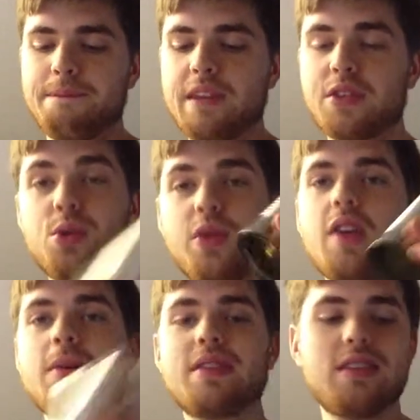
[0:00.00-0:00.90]
Now the cool thing
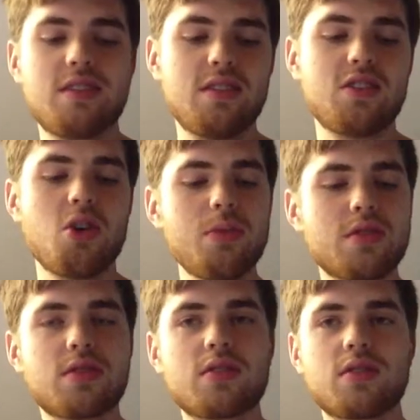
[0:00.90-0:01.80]
about this is it's
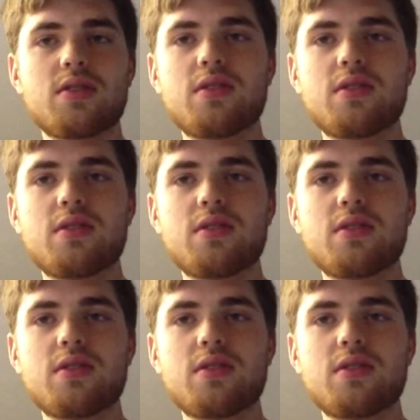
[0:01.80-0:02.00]
almost